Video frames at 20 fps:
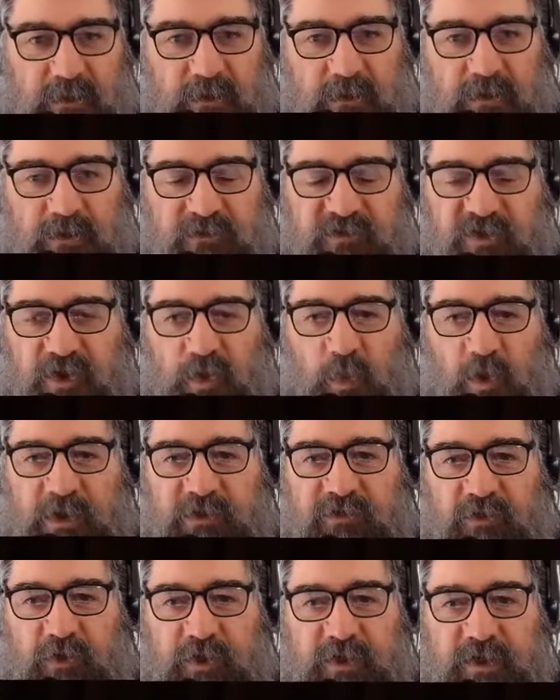It's a
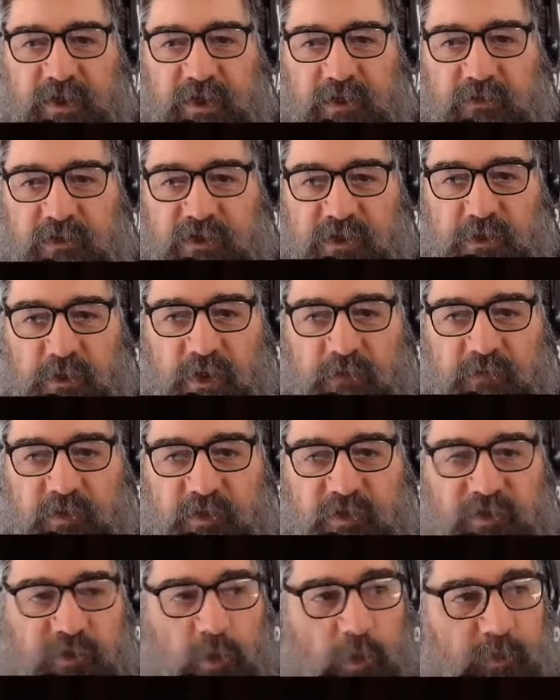quaint idea that you have
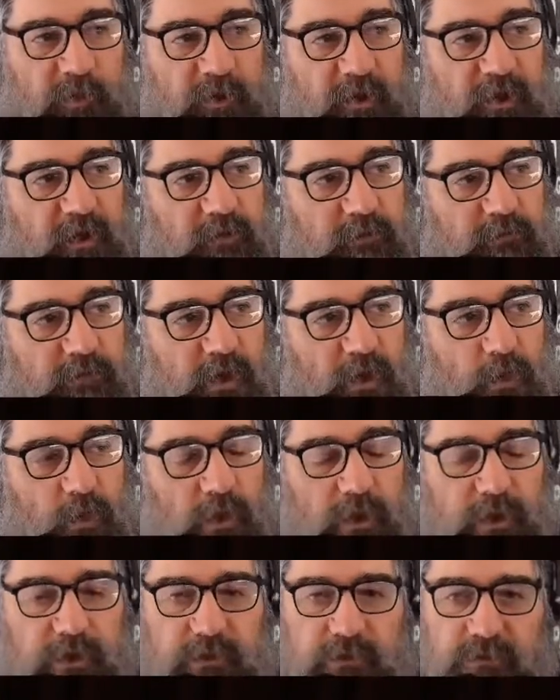to stop at another
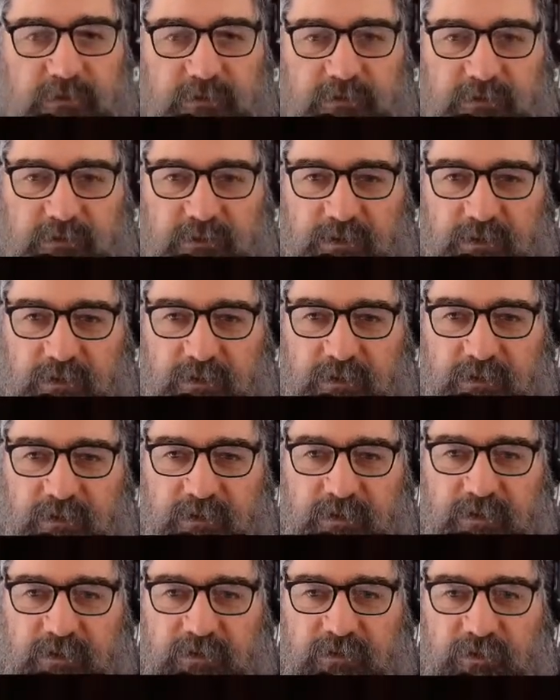railway
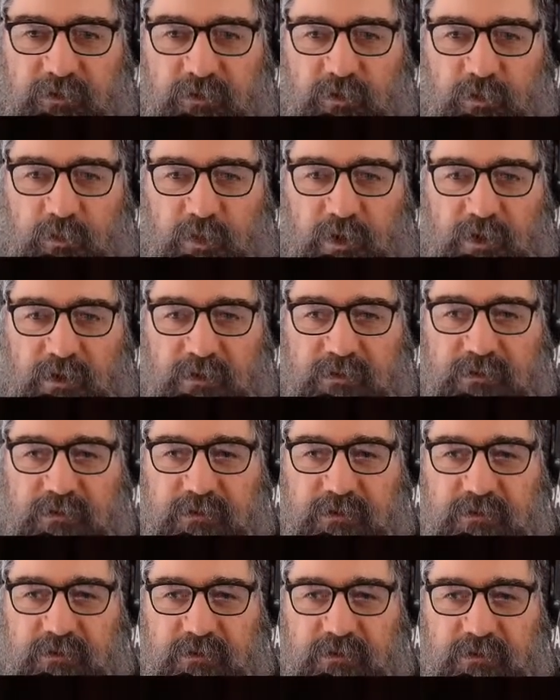to
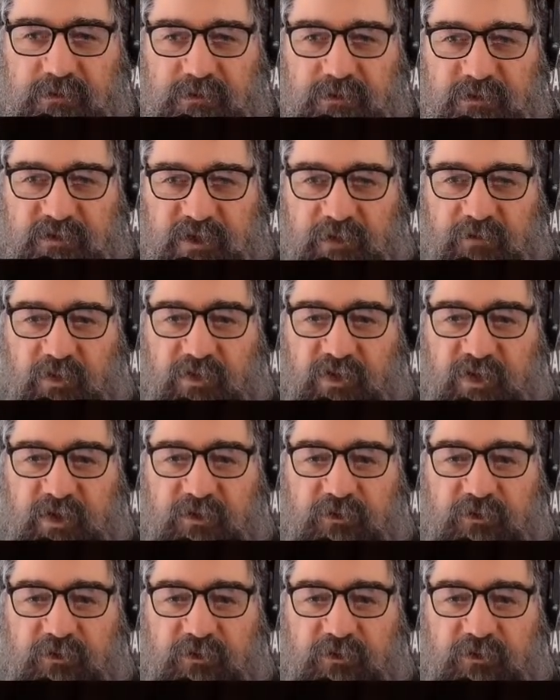see if there's any